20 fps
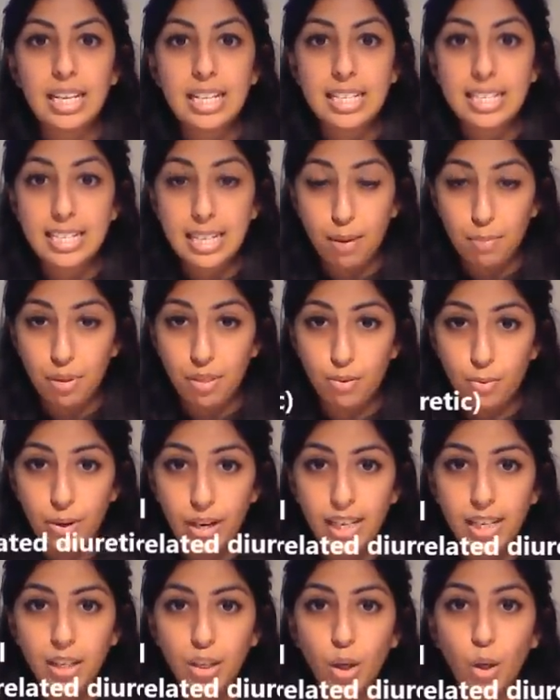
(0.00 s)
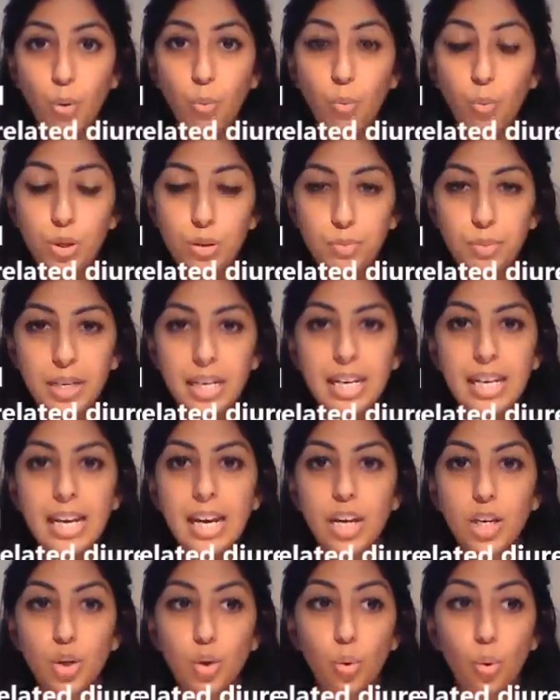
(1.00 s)
Step three would
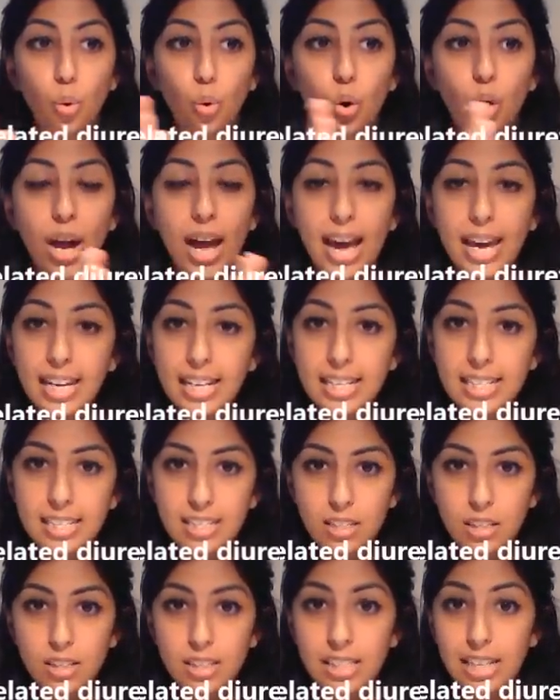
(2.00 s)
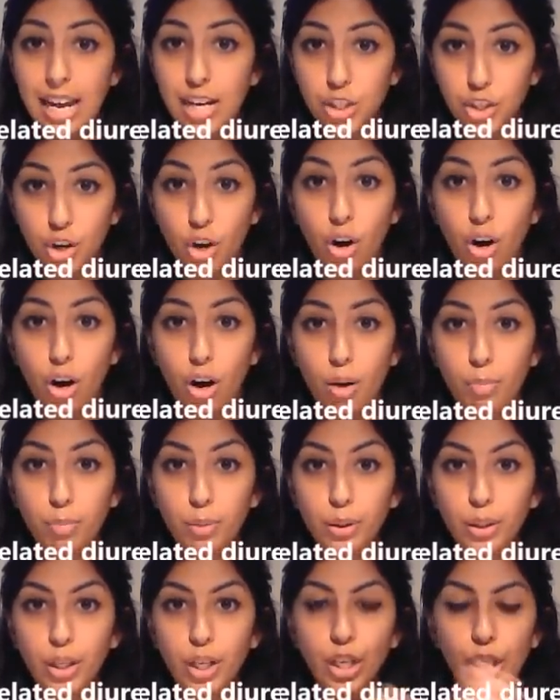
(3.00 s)
be your ACE slash ARB,
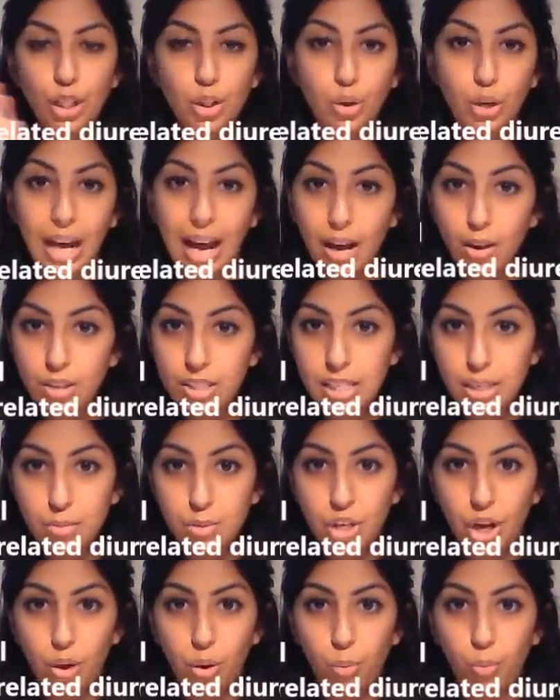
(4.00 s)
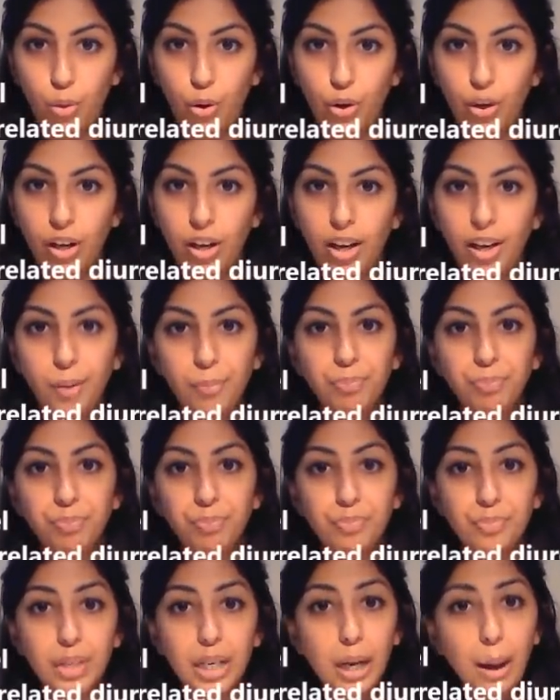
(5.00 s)
your calcium channel blocker,
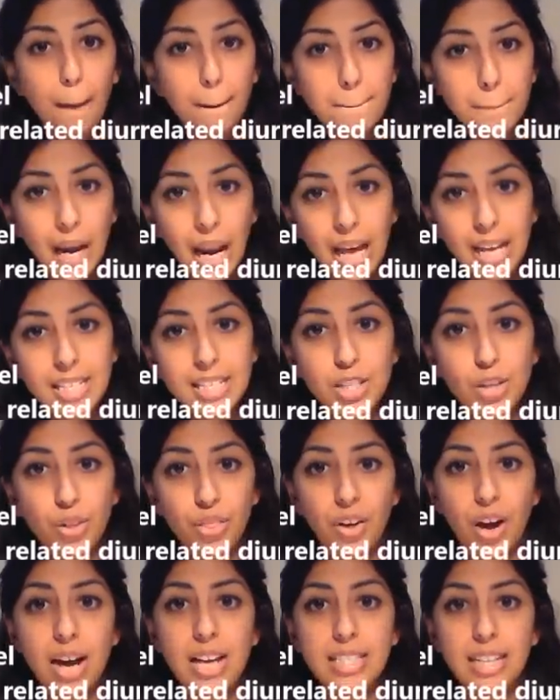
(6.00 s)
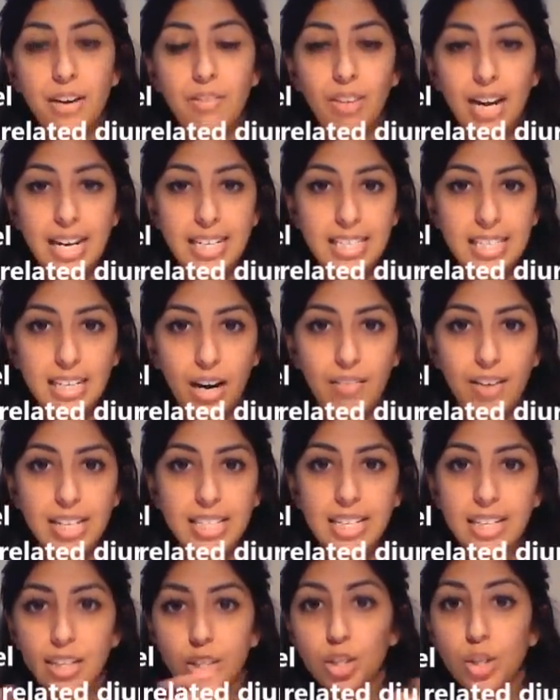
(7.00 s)
plus your thiazide related
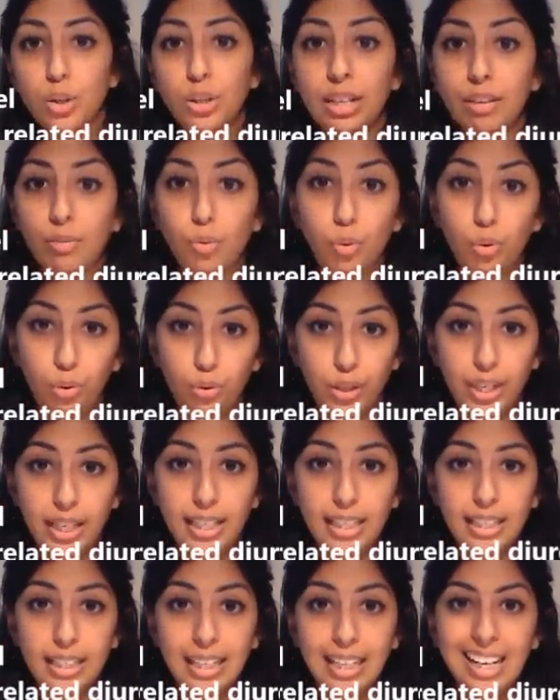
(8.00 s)
diuretic. So you'd give all three.